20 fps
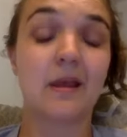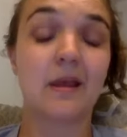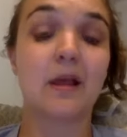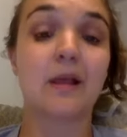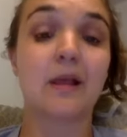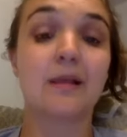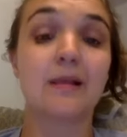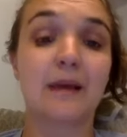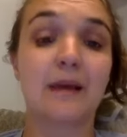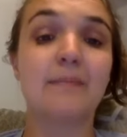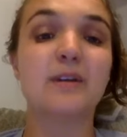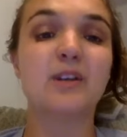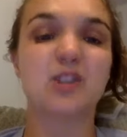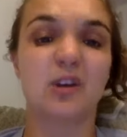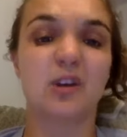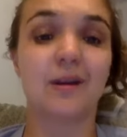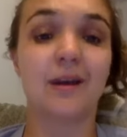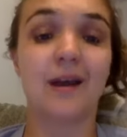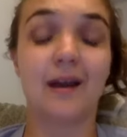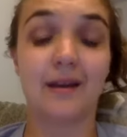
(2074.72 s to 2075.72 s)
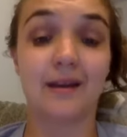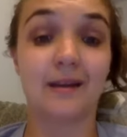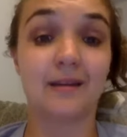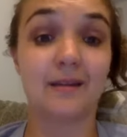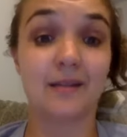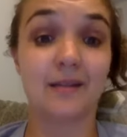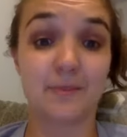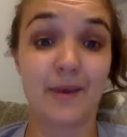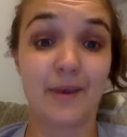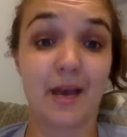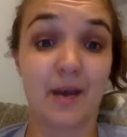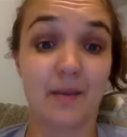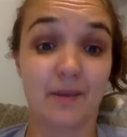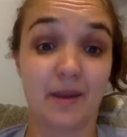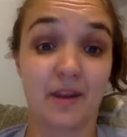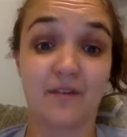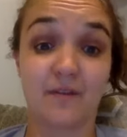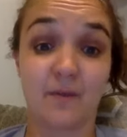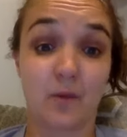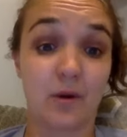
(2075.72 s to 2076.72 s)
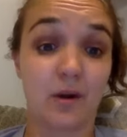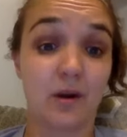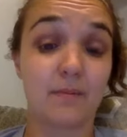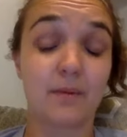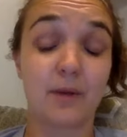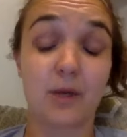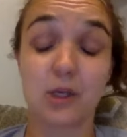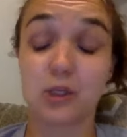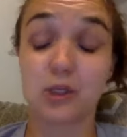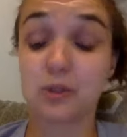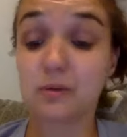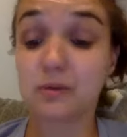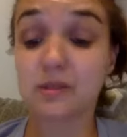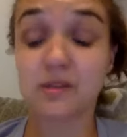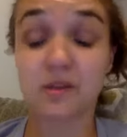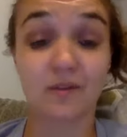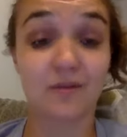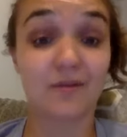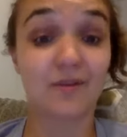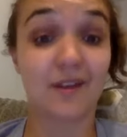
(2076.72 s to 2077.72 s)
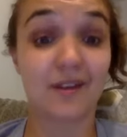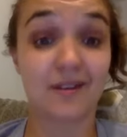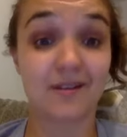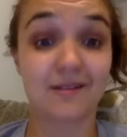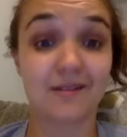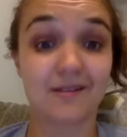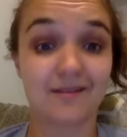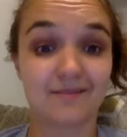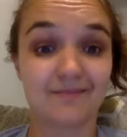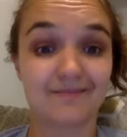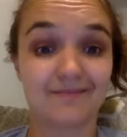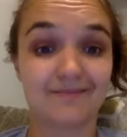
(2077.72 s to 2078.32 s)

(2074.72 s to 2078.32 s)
Let me show you how to get this pack paid for because you deserve this.